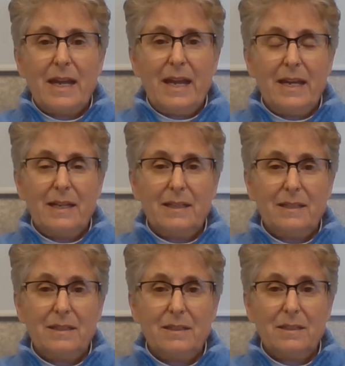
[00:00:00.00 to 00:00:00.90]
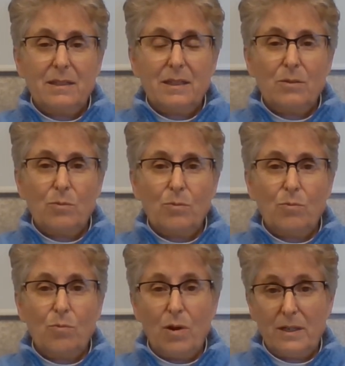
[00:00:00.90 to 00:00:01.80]
And
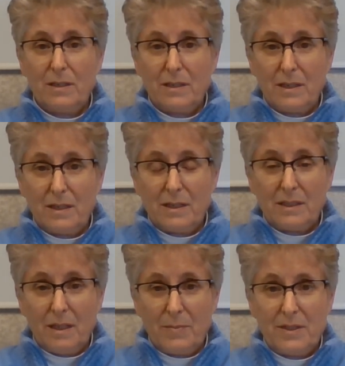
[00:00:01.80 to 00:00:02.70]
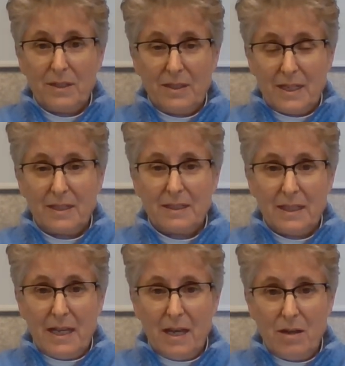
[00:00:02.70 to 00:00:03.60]
what some of the things
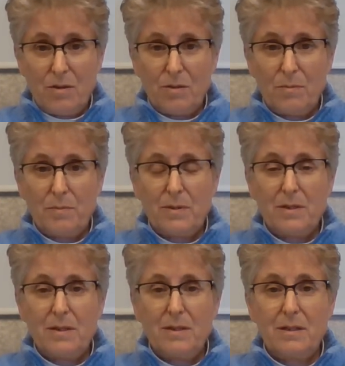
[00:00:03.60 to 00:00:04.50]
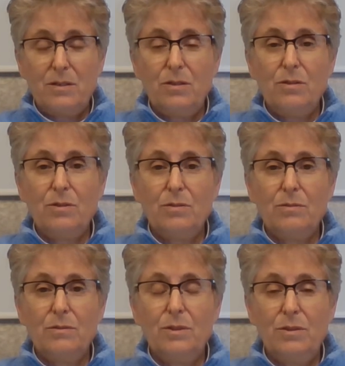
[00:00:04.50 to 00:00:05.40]
that help
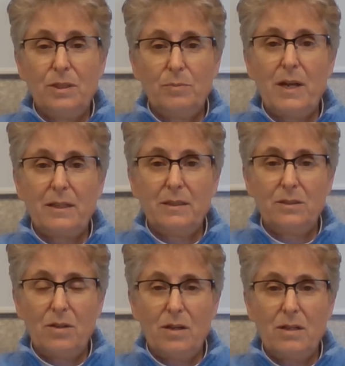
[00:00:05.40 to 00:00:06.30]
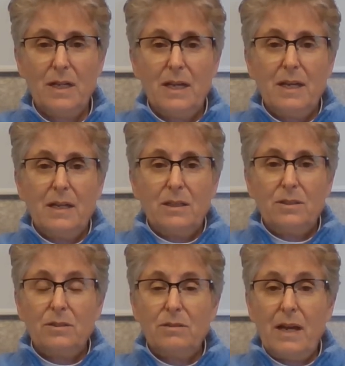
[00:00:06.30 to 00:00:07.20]
you do this practice are
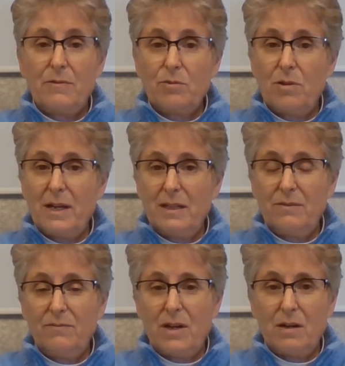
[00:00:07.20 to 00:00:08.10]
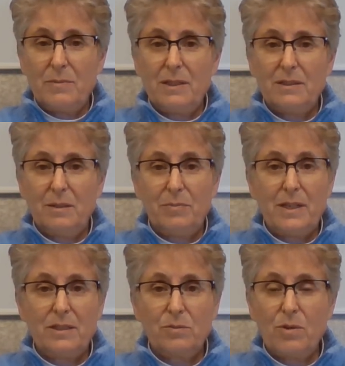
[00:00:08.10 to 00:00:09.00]
to have a quiet environment,
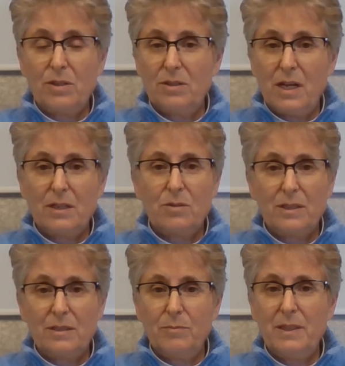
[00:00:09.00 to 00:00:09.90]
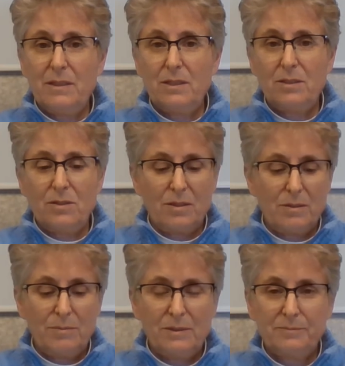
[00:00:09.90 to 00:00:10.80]
someplace where you're not going to be
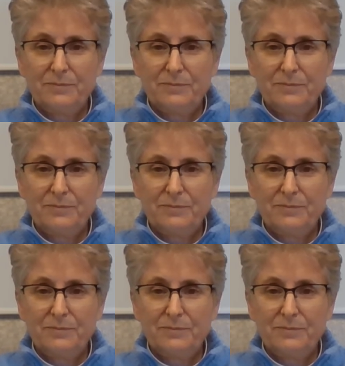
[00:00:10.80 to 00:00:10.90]
disturbed.